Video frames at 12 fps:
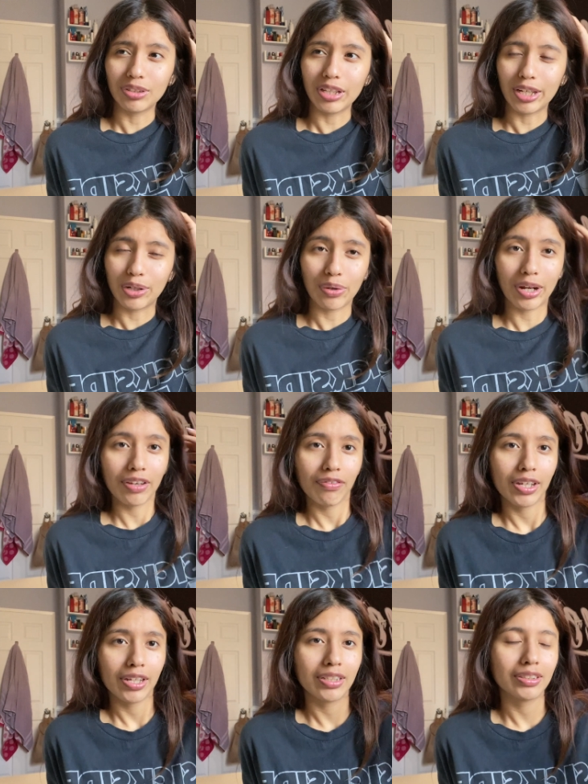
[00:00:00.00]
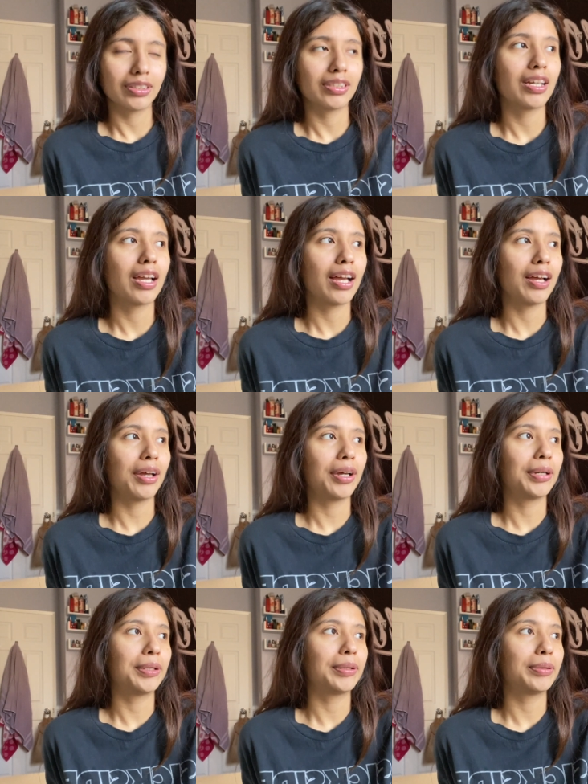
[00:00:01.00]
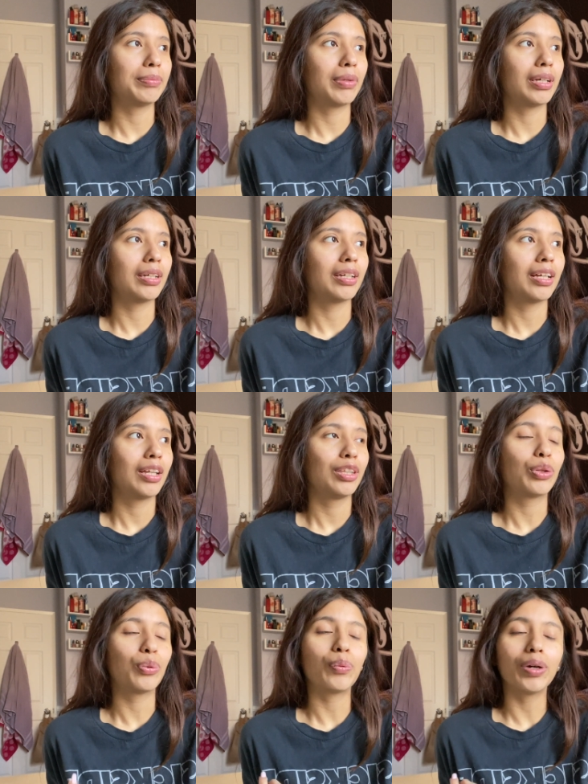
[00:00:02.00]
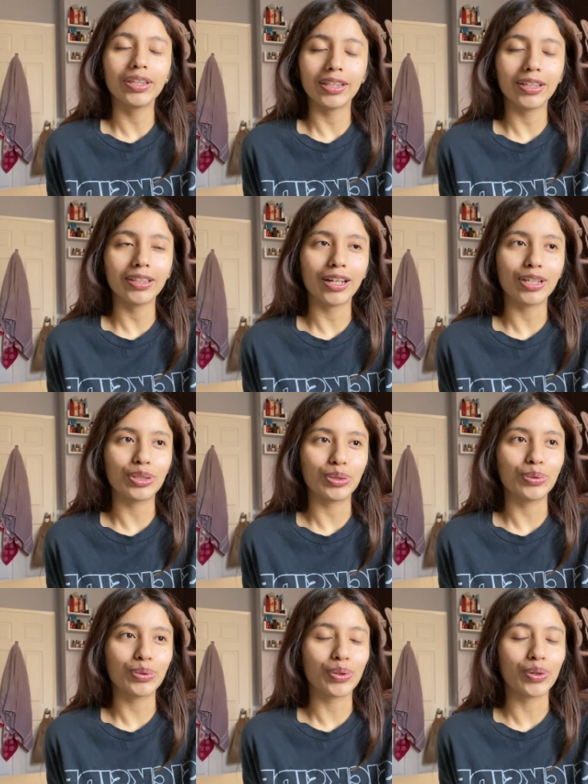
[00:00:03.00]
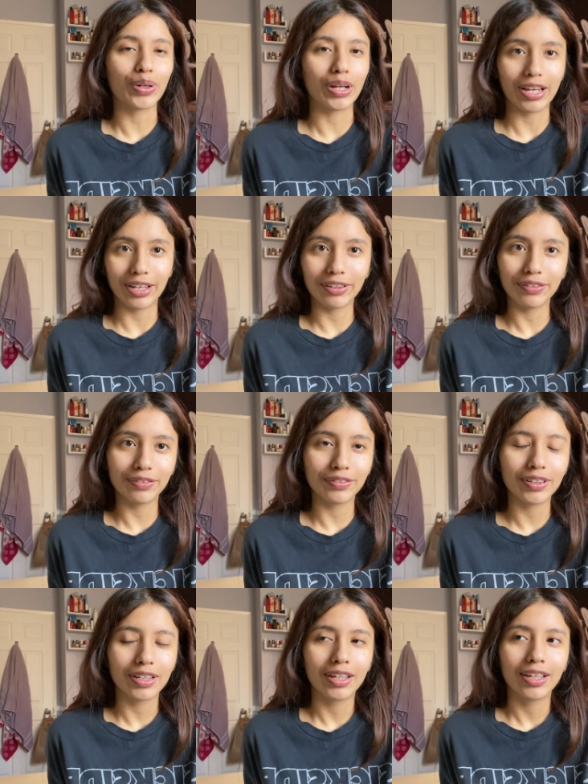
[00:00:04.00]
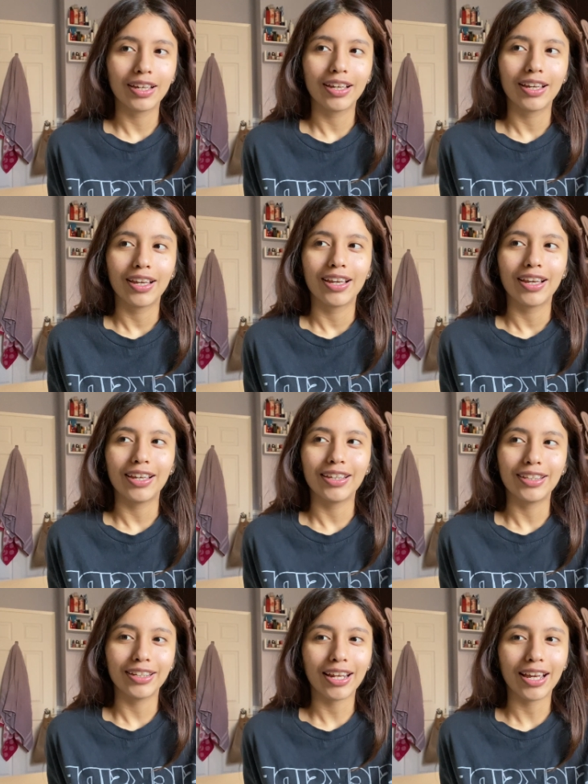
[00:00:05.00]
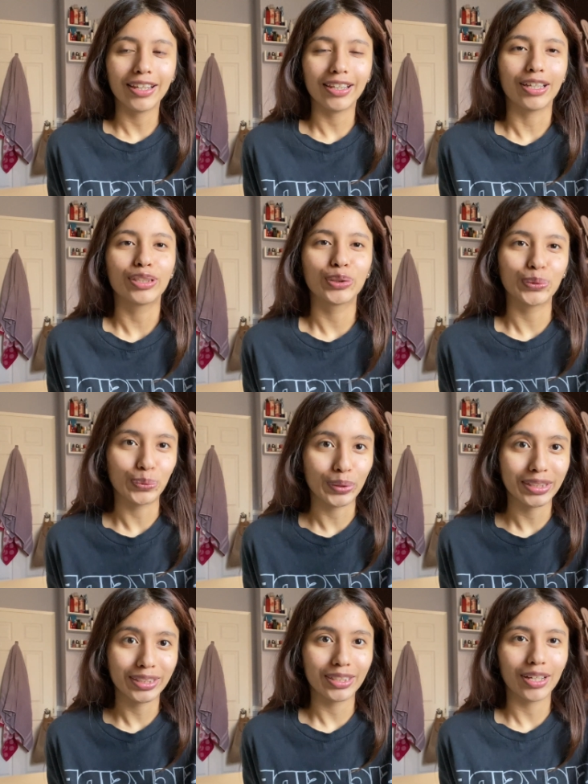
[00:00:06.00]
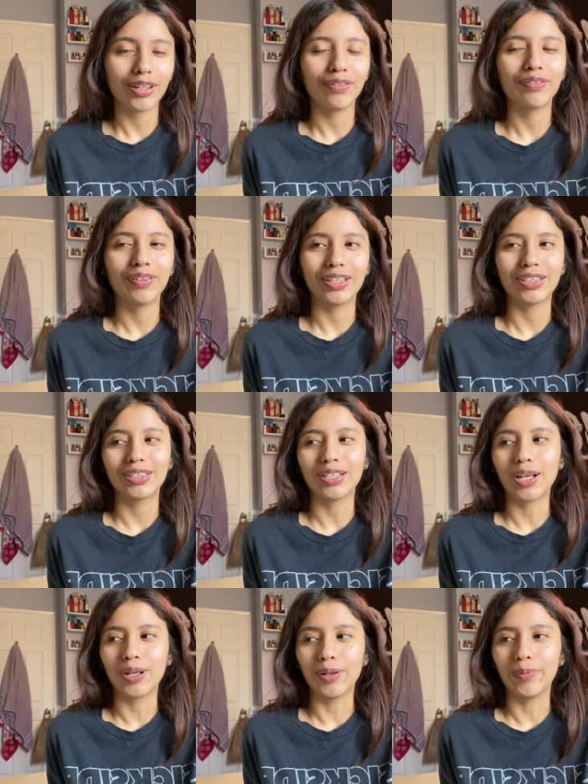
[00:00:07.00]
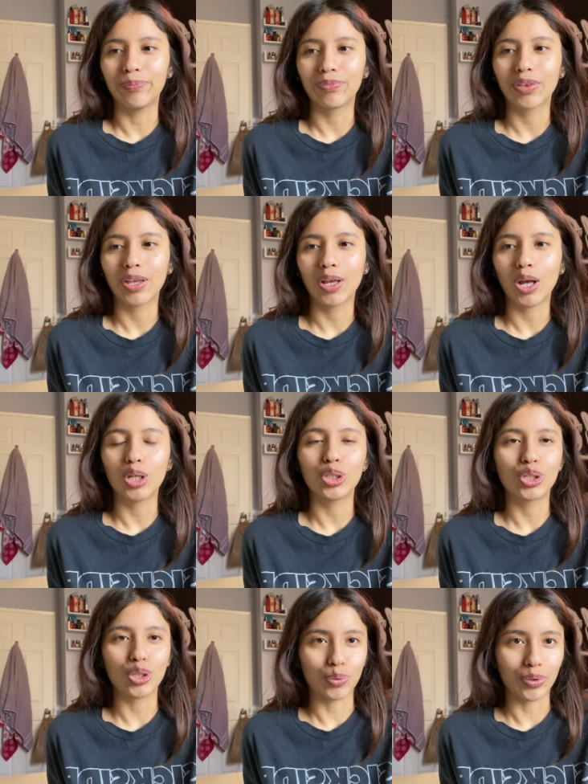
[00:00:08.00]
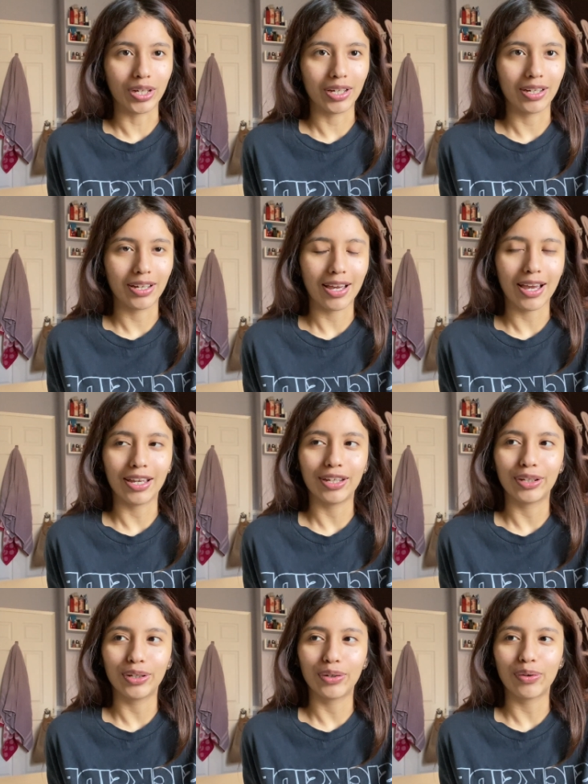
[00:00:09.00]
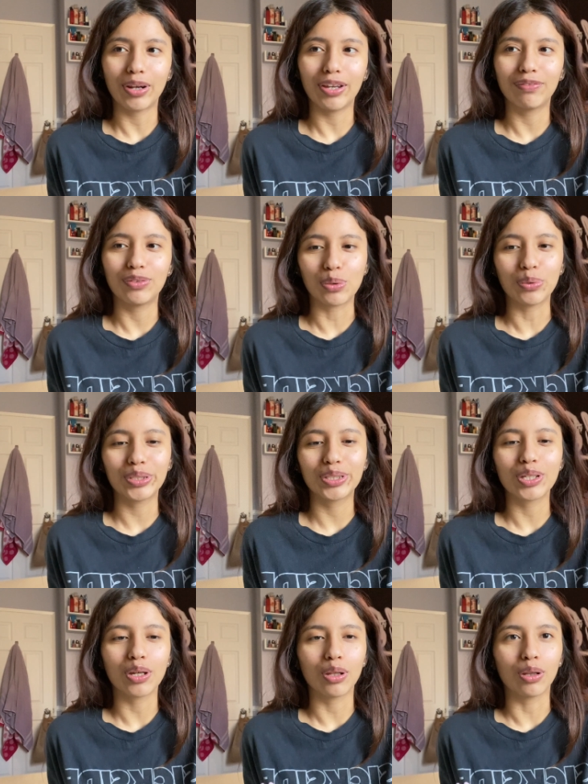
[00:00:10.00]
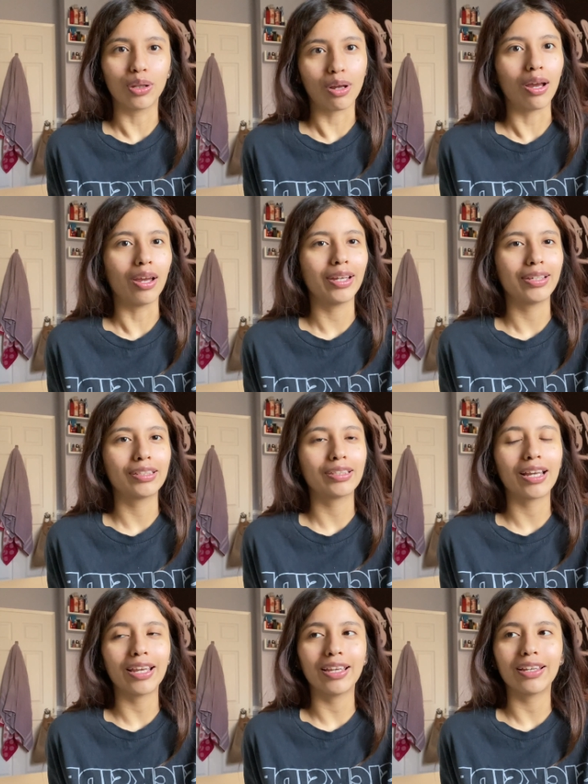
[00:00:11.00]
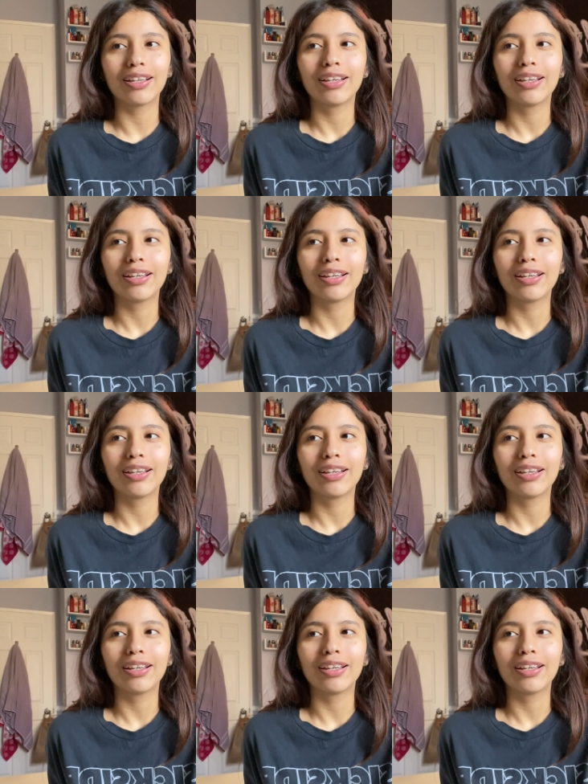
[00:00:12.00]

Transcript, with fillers: like cravings, um, the one thing that I do crave in the night, like sweet stuff, is um, a donut. I crave donuts a lot in the night,